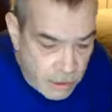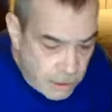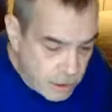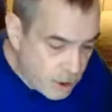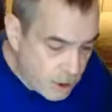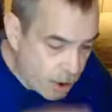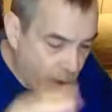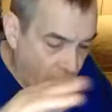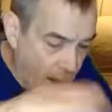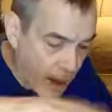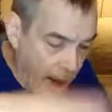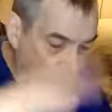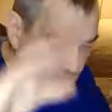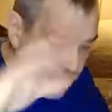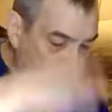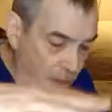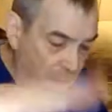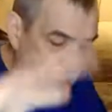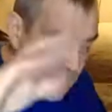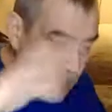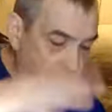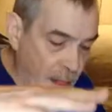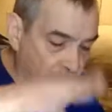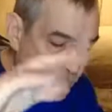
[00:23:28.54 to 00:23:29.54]
you know, I
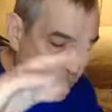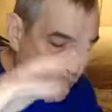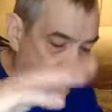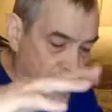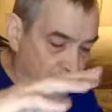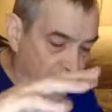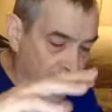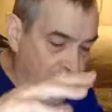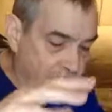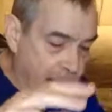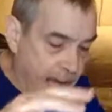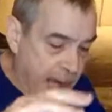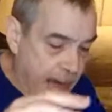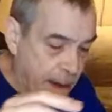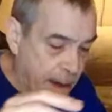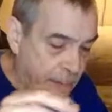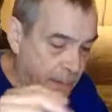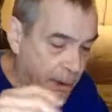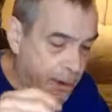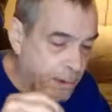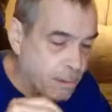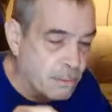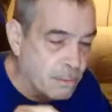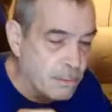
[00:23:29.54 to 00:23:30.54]
thought my
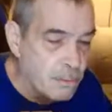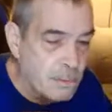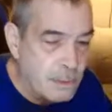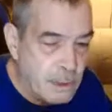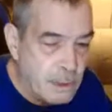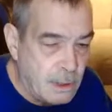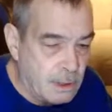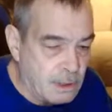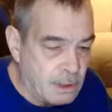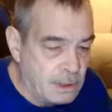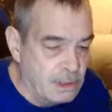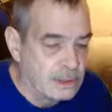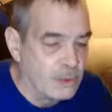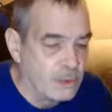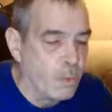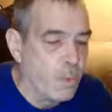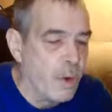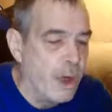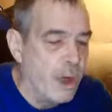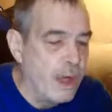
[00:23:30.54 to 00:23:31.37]
camera, because the